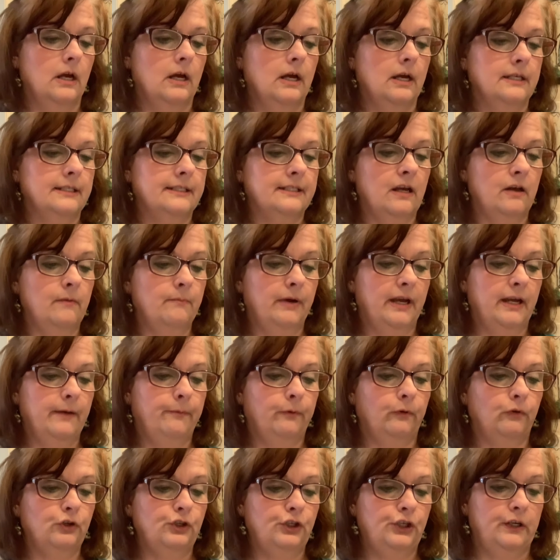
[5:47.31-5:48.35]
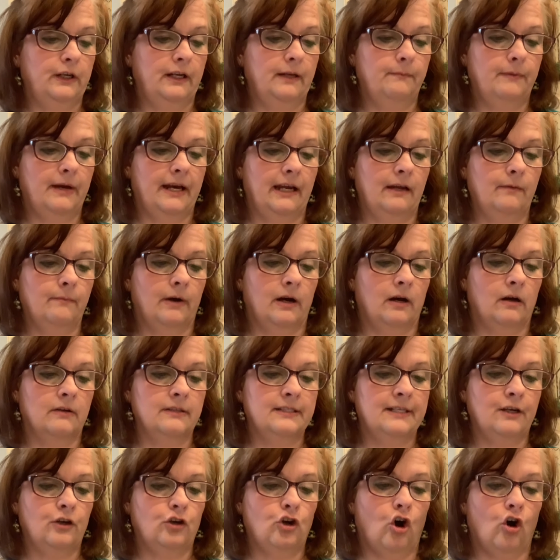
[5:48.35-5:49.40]
Some people are shooting paintballs
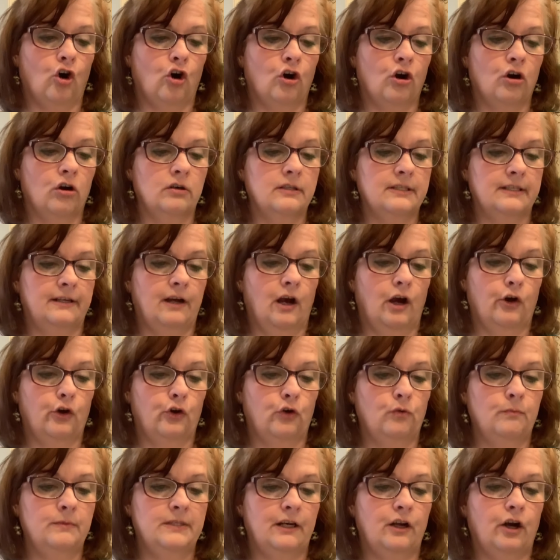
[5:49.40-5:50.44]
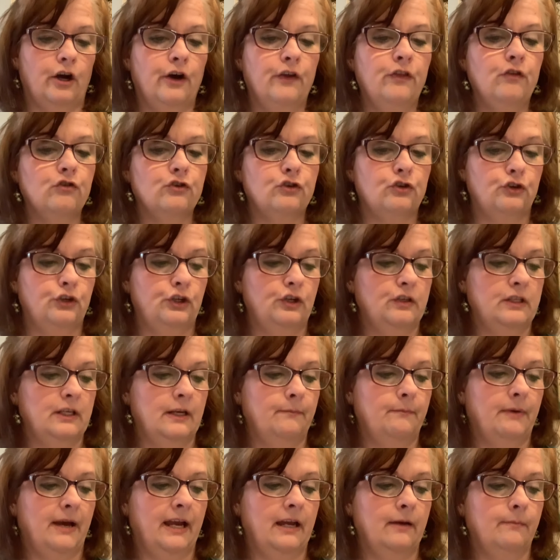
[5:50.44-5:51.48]
at cars and homes, and others are
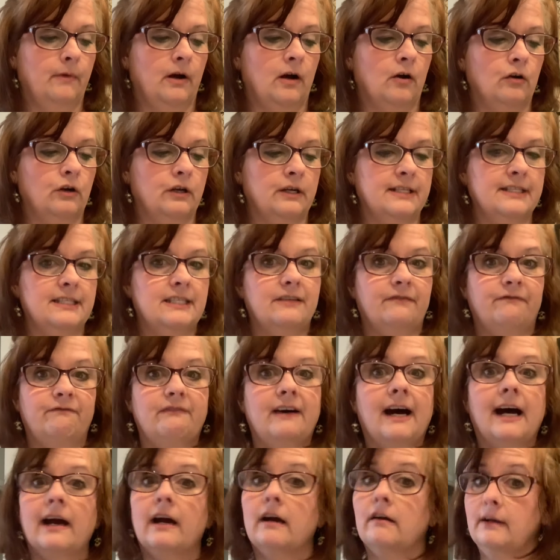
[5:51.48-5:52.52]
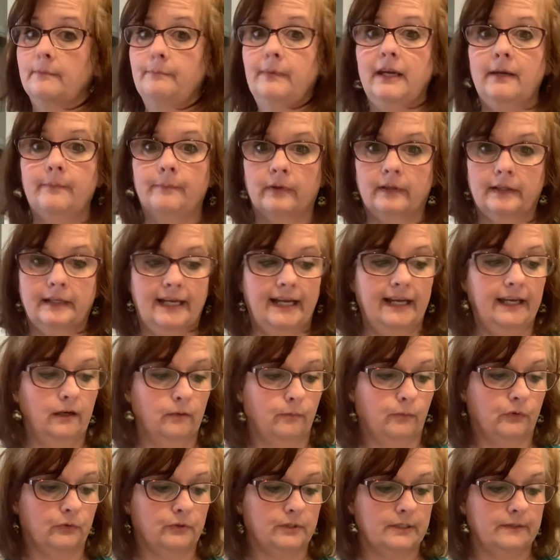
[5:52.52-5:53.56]
using paintball guns to fire at people and
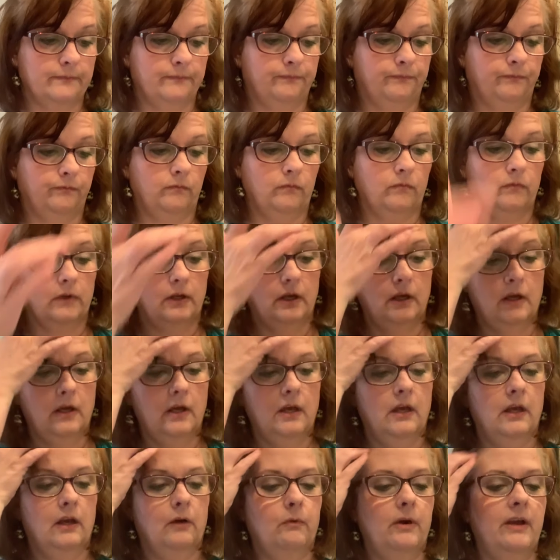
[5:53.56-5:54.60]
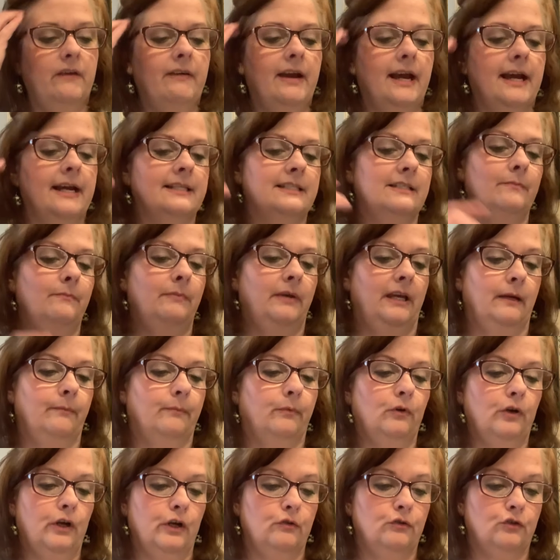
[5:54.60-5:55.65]
animals. We've had some
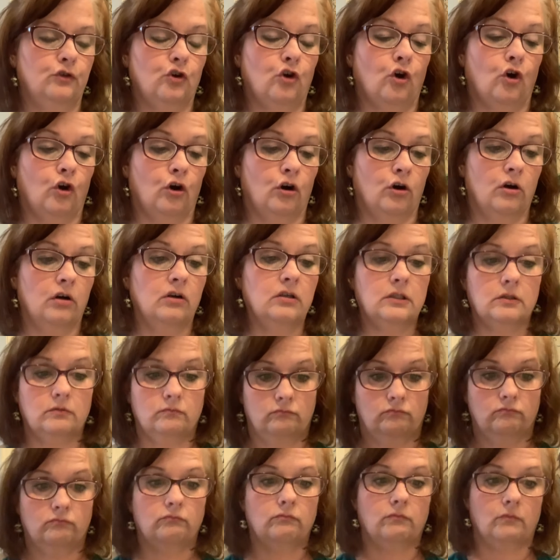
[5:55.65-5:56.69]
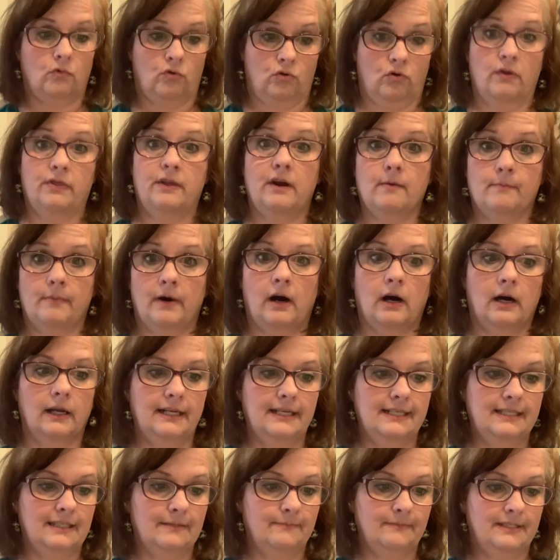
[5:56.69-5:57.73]
people whose cars or their
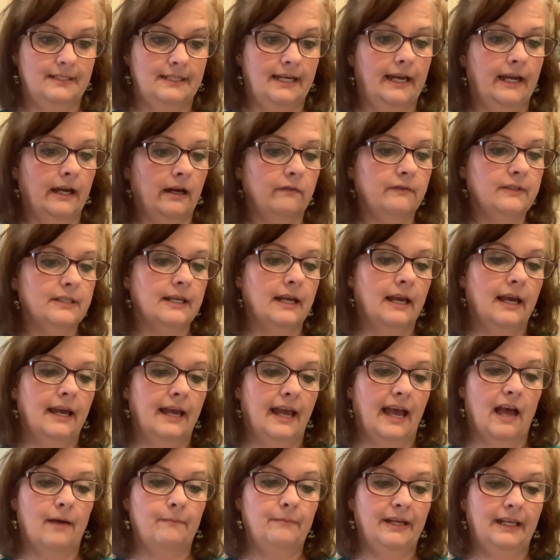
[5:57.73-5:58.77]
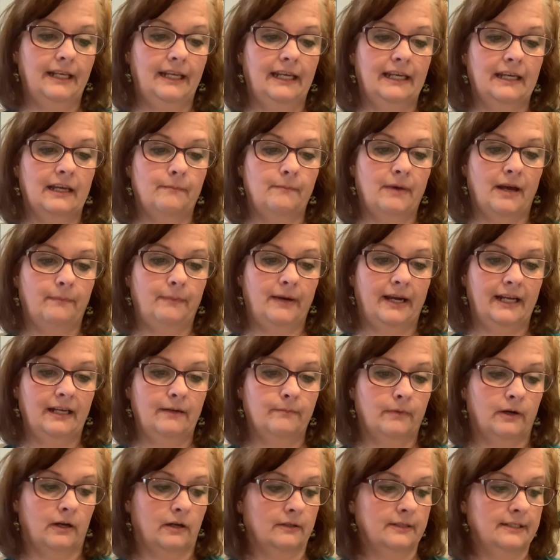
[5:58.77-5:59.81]
bodies themselves have been hit by
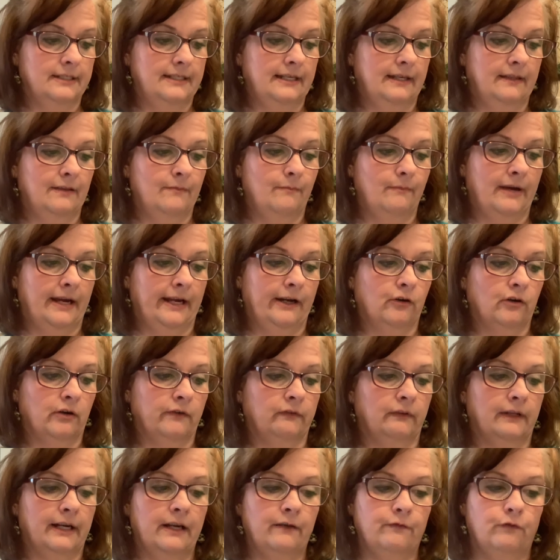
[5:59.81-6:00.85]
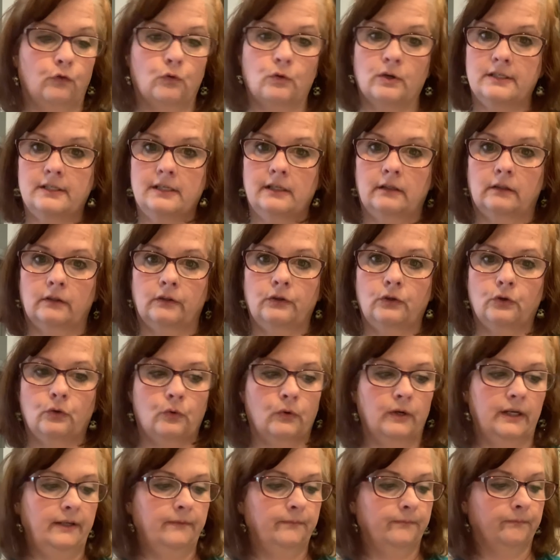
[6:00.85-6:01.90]
paintballs, said the mayor of Lake Forest,
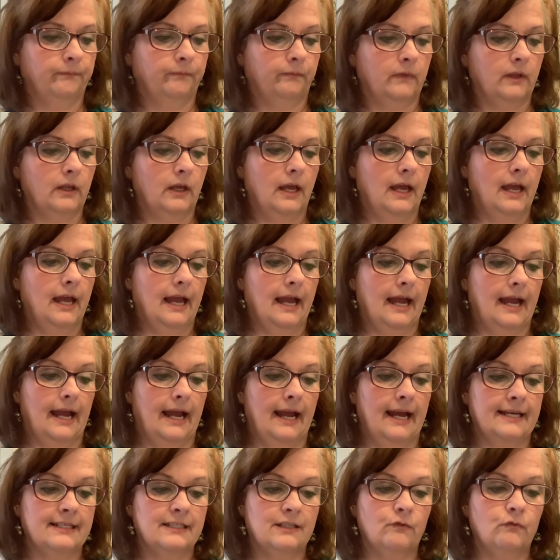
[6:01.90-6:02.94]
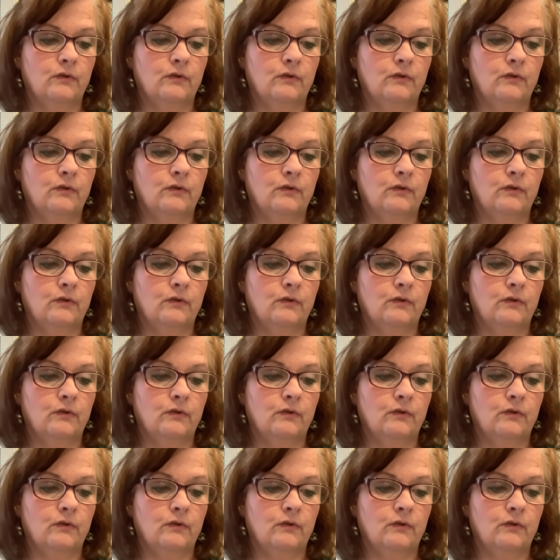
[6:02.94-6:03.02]
Illinois. As a